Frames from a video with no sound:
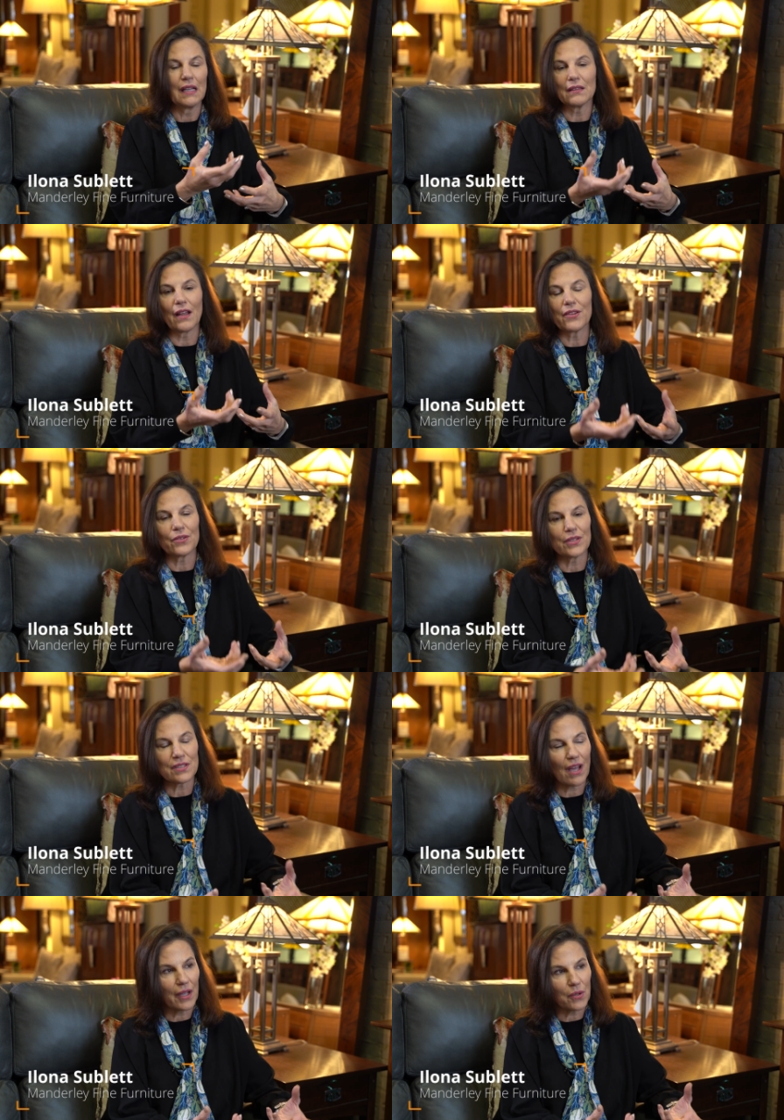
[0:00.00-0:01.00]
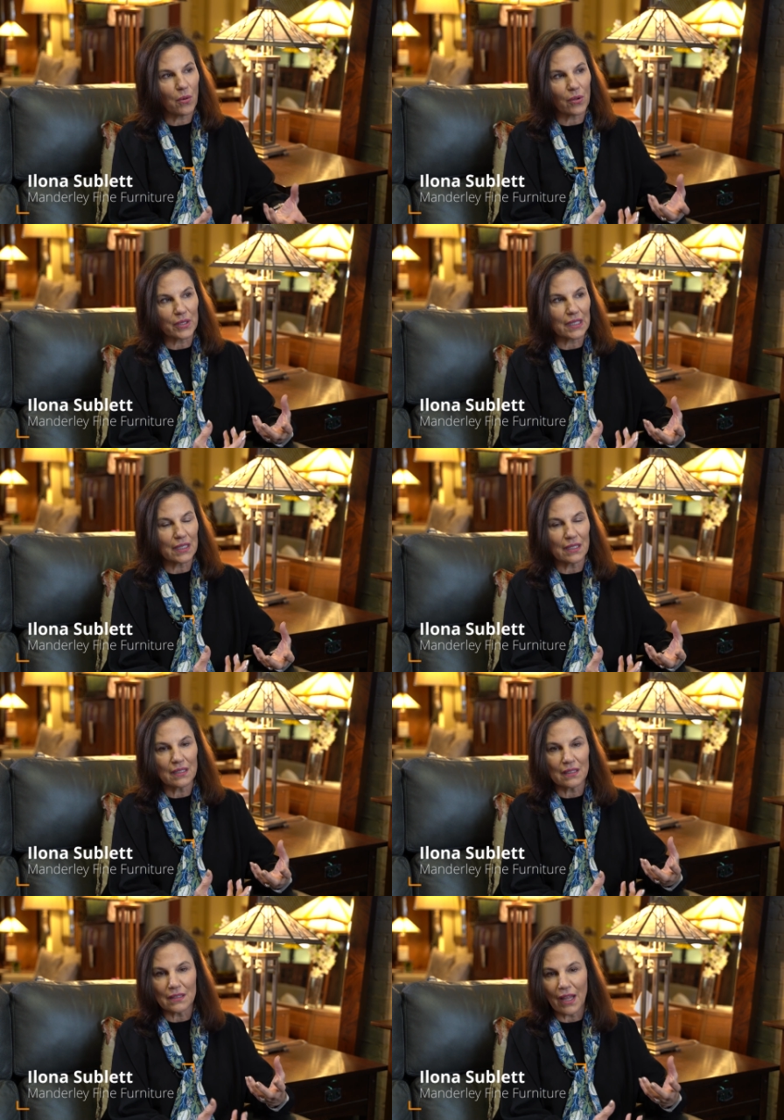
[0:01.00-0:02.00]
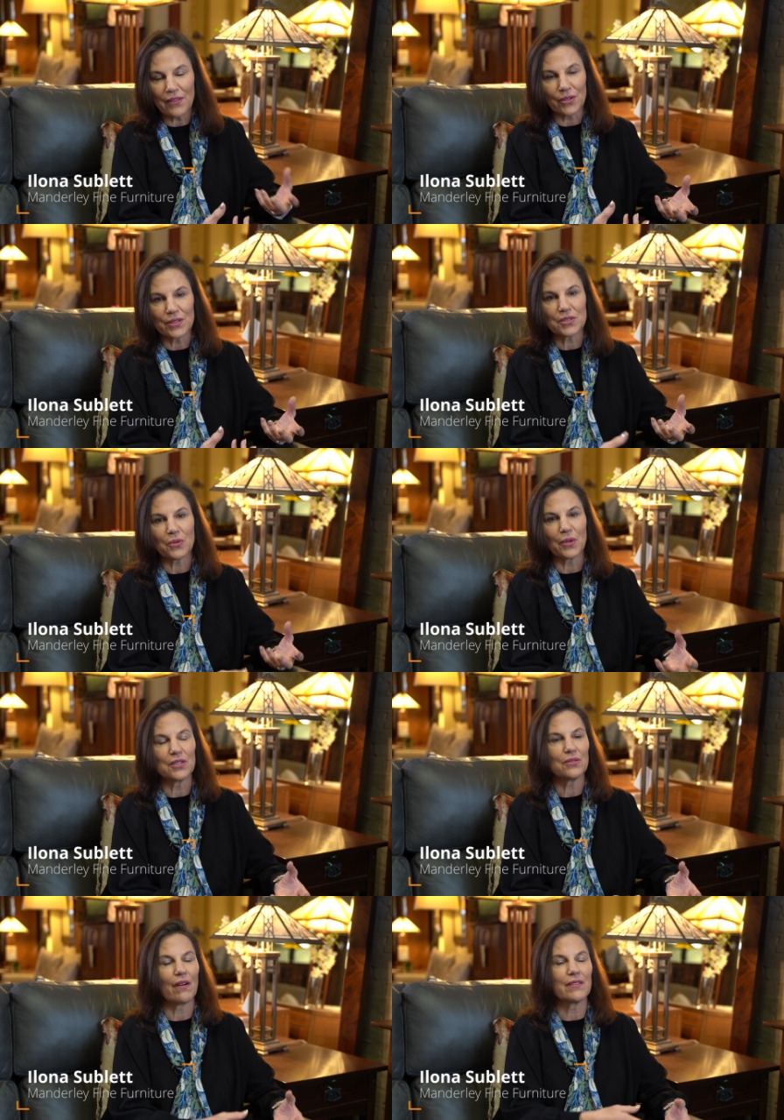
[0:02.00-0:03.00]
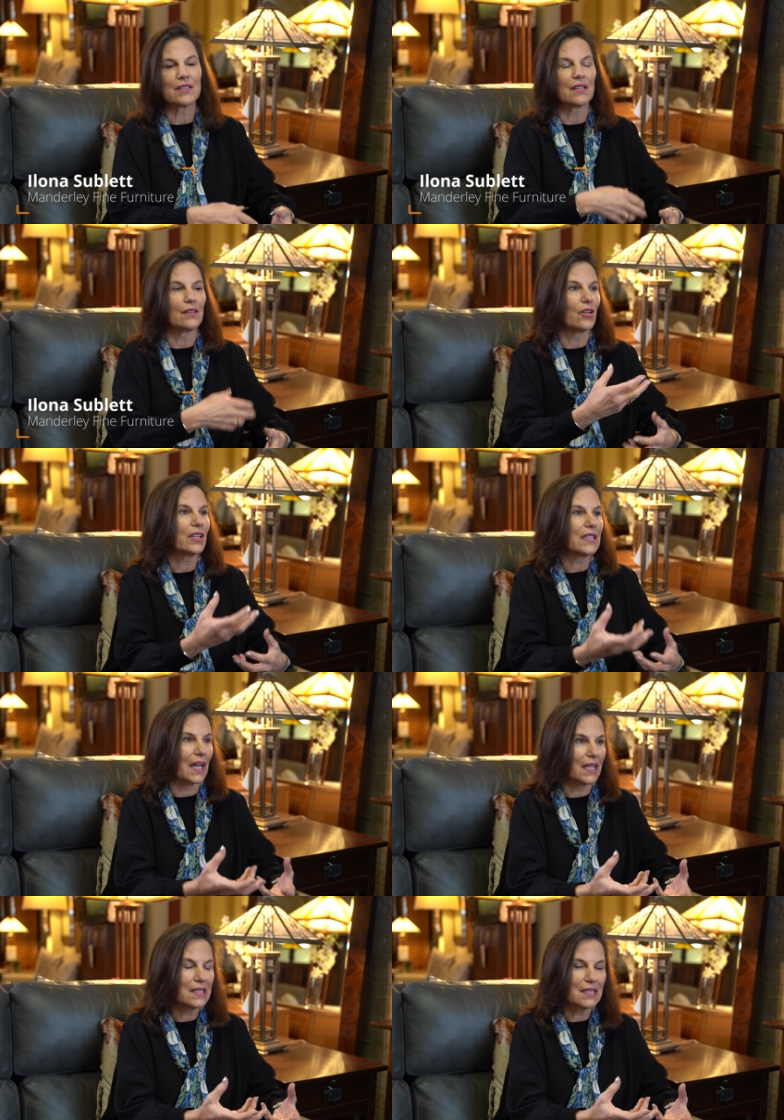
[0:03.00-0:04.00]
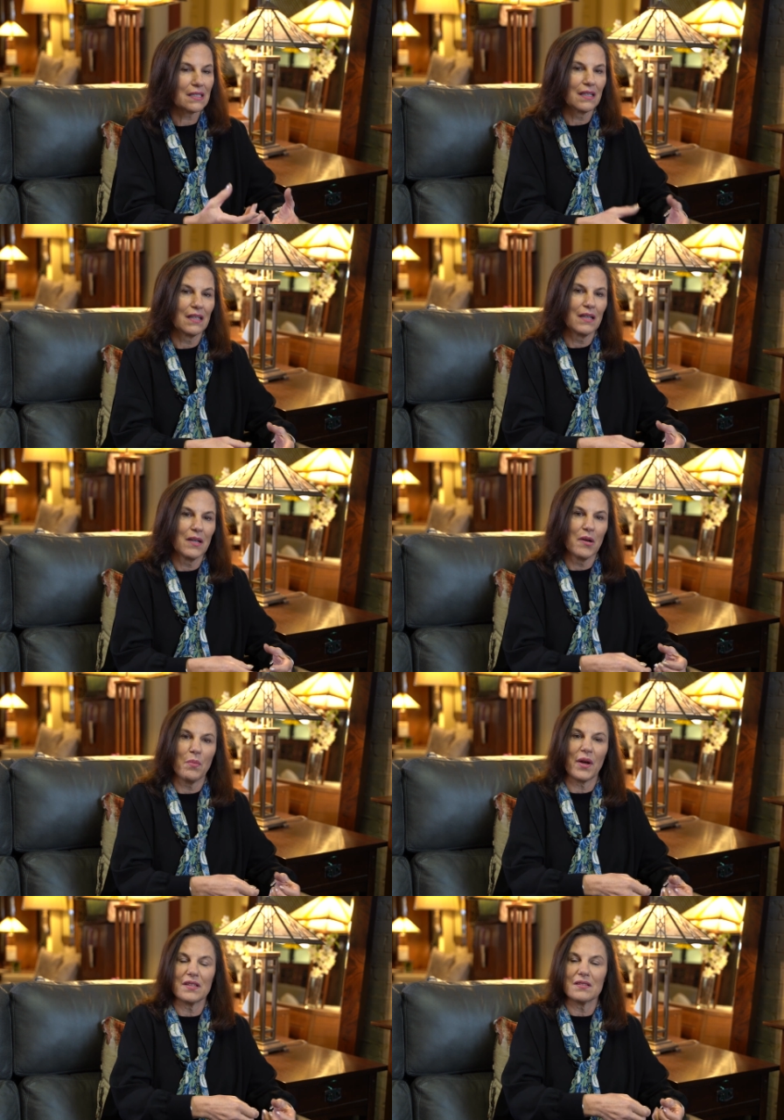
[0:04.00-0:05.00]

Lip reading: leather is a high quality leather, it's going to obviously look nice, but the